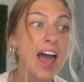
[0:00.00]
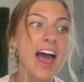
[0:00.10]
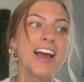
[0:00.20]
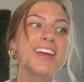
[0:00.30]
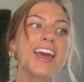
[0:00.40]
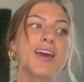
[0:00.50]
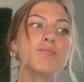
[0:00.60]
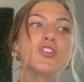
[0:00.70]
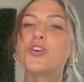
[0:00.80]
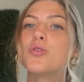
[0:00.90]
And Game
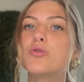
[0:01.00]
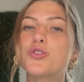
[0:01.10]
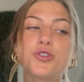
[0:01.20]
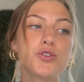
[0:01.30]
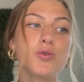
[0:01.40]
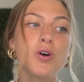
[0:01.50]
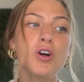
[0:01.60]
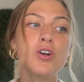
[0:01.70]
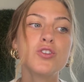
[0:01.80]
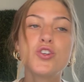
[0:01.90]
2 drew
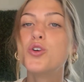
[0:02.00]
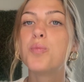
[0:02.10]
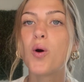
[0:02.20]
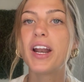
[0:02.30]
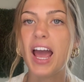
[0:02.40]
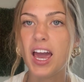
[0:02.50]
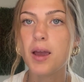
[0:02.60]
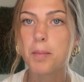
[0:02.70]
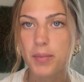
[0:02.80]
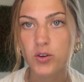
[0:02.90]

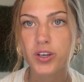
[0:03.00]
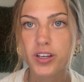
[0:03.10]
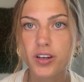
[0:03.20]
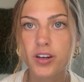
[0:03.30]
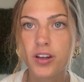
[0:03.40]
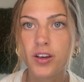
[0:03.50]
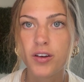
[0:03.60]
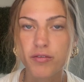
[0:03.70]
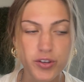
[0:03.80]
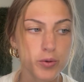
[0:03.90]
2.8 million
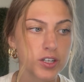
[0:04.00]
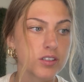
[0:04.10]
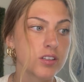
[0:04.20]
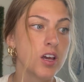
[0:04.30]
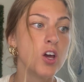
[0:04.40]
viewers.